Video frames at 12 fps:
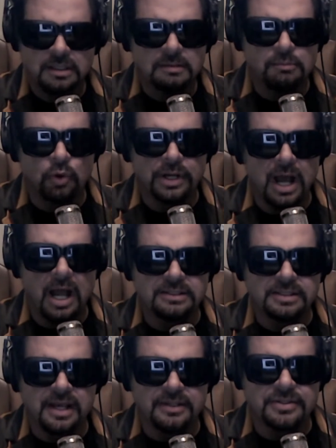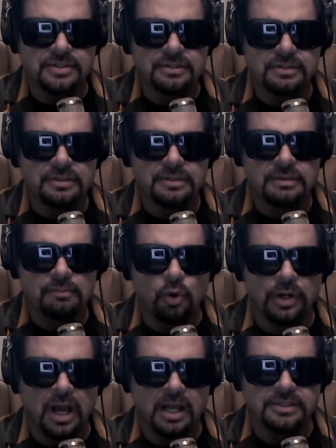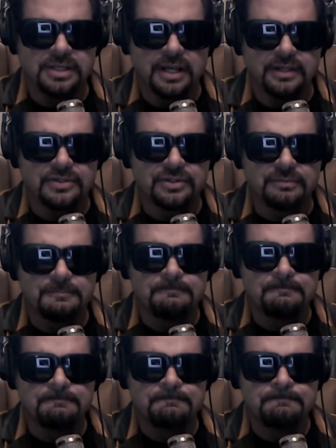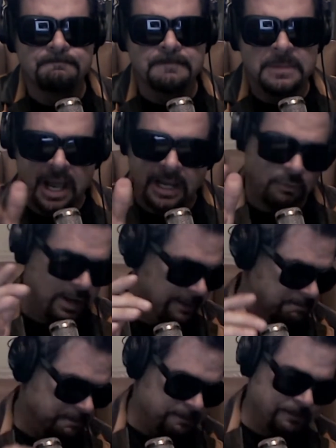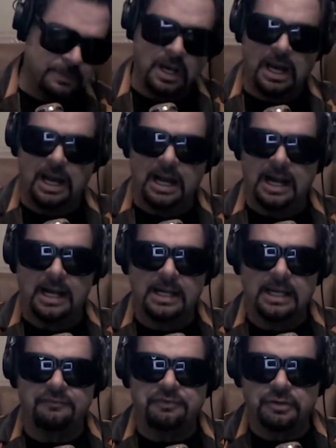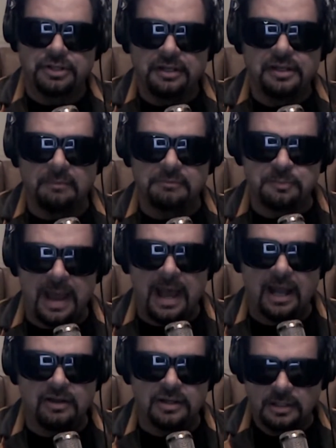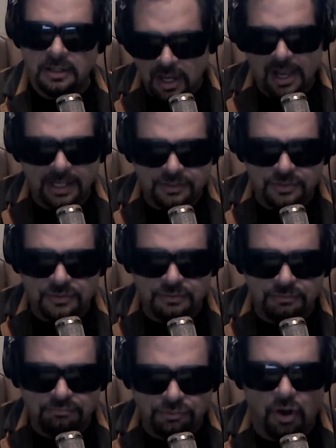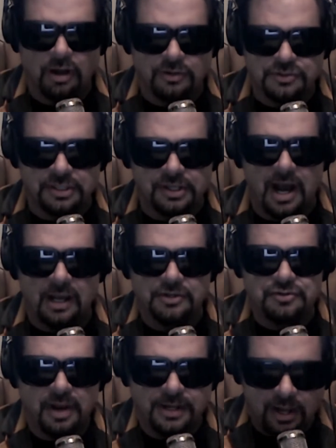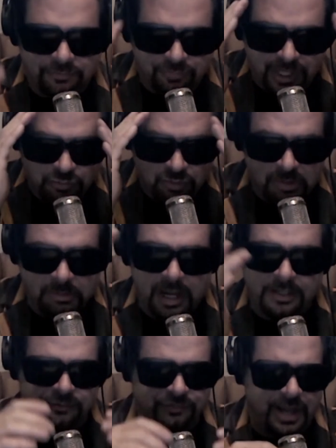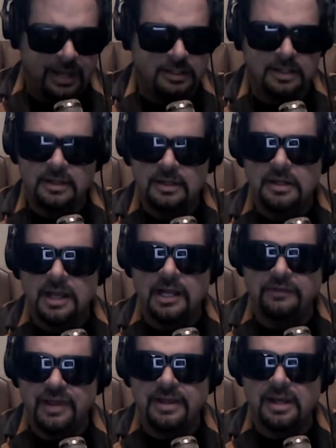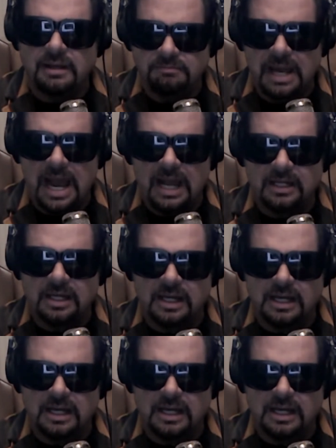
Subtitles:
More nonsense. More nonsense. Anyway, if your kid comes back, I got 2 daughters in college right now, so that's where my mind is at. And if they come back